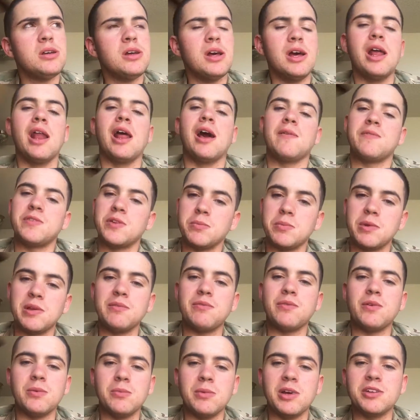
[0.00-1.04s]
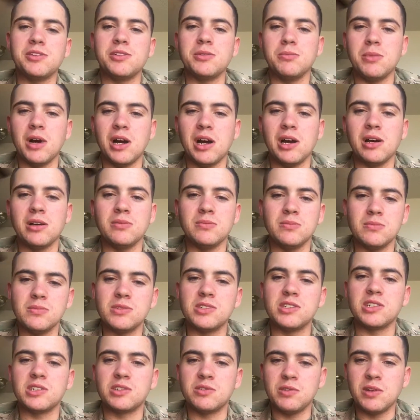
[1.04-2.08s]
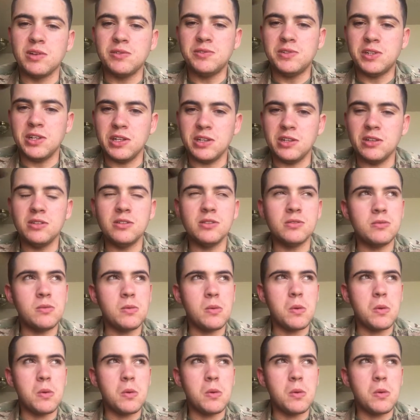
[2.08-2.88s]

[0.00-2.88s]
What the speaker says: and have to be at formation by 6:15.